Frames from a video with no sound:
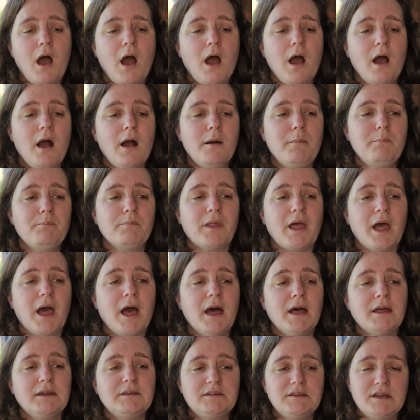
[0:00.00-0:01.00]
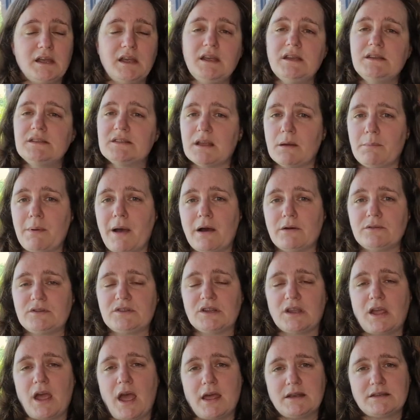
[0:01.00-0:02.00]
Um, and he's about
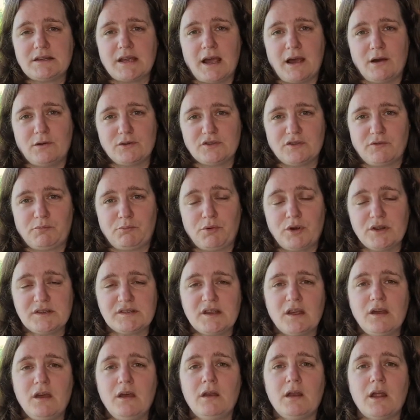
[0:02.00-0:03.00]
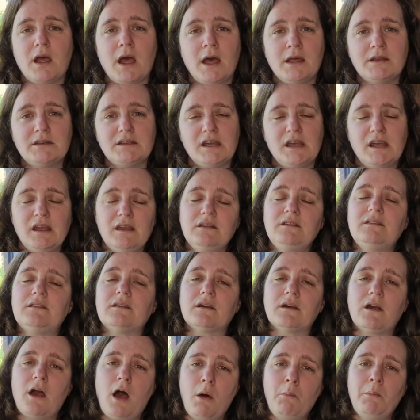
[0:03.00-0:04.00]
to get out of prison and he's
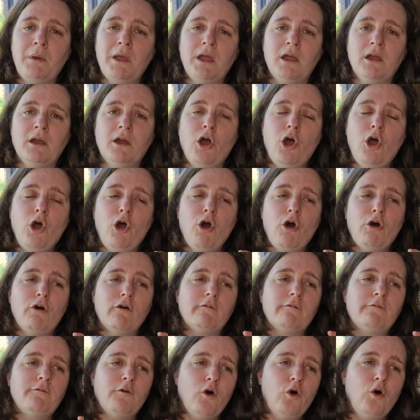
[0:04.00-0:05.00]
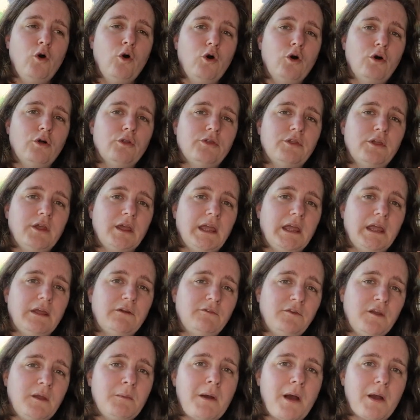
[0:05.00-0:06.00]
coming for the
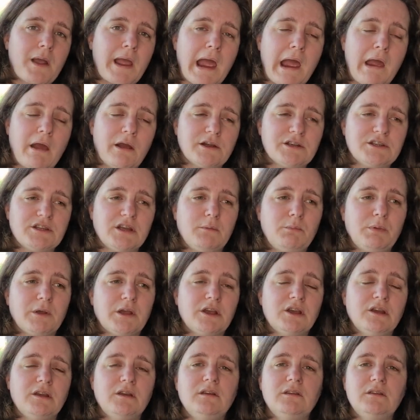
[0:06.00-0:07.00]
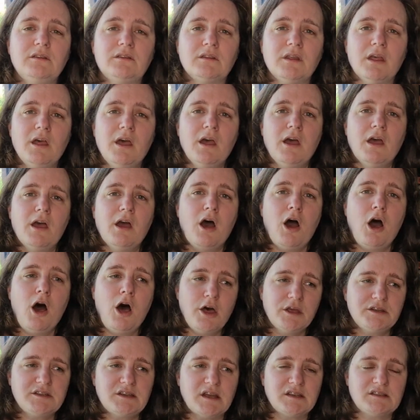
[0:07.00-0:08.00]
female character because
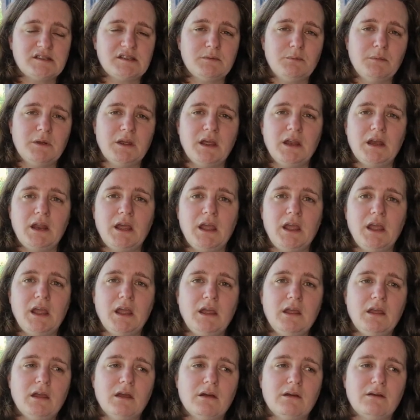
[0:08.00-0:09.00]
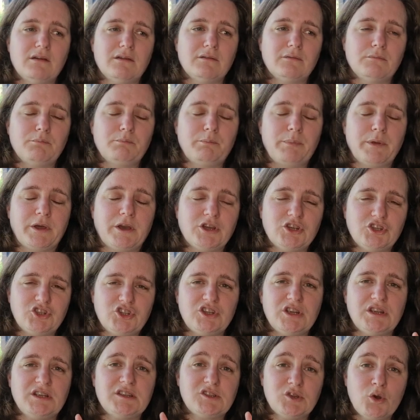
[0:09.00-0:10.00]
her testimony, because
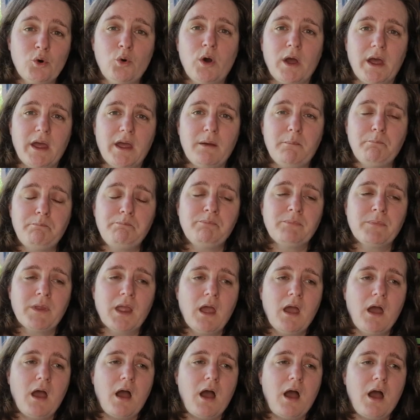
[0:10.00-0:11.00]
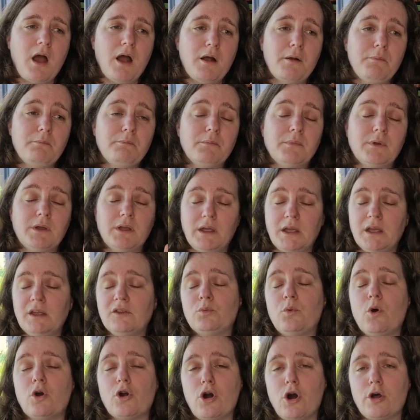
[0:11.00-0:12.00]
she saw him, um,
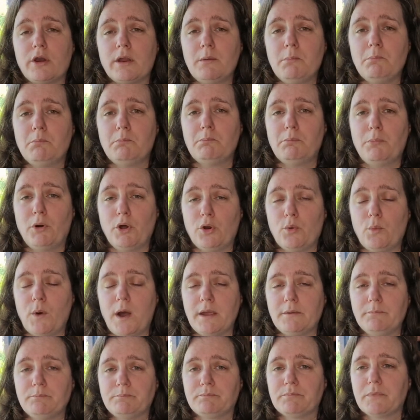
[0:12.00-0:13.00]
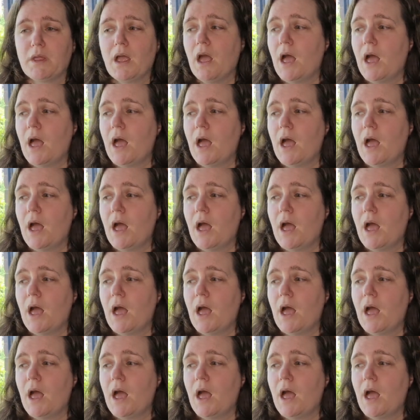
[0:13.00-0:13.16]
is what got him put away.